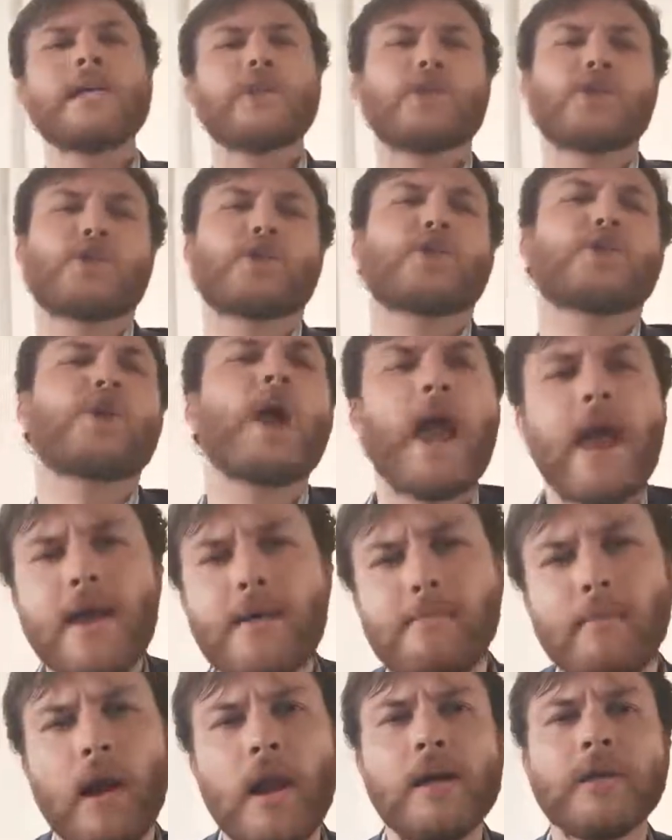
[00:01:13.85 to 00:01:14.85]

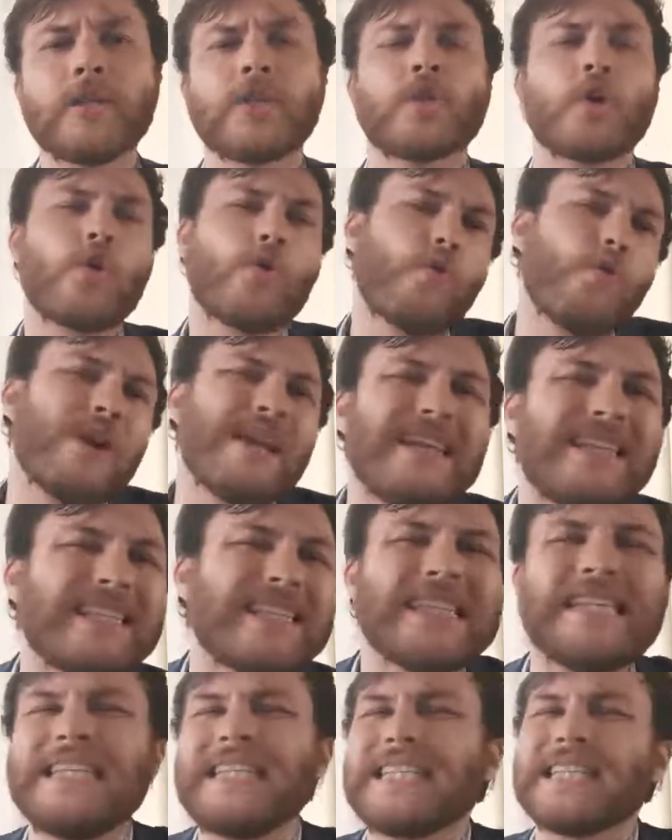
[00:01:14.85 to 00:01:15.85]
shameless,
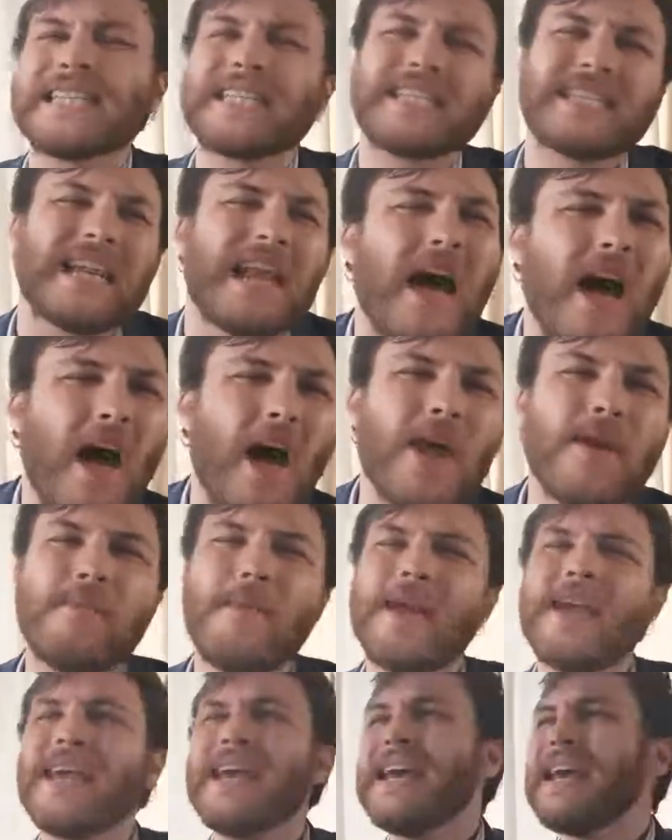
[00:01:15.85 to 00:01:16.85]
greasy,
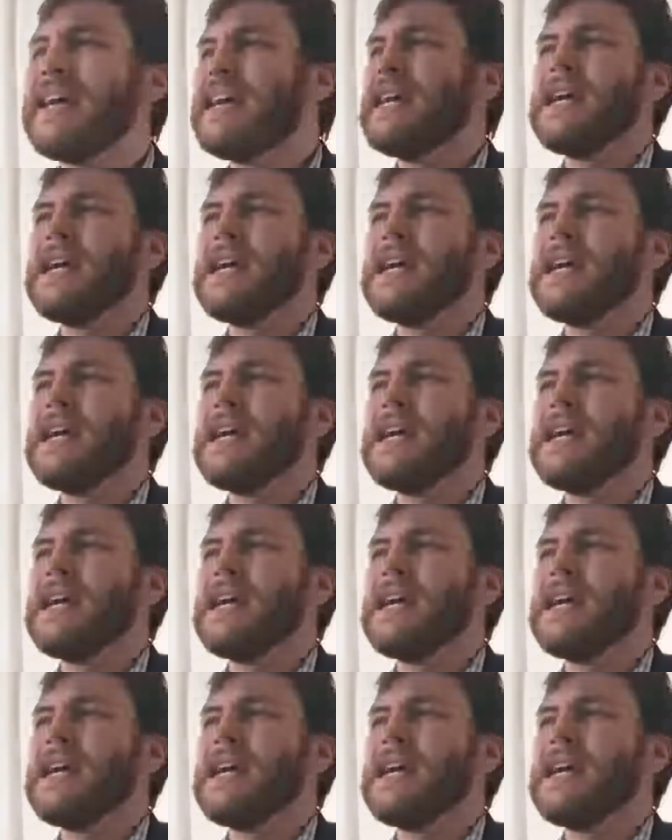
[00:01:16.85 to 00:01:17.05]
slimy,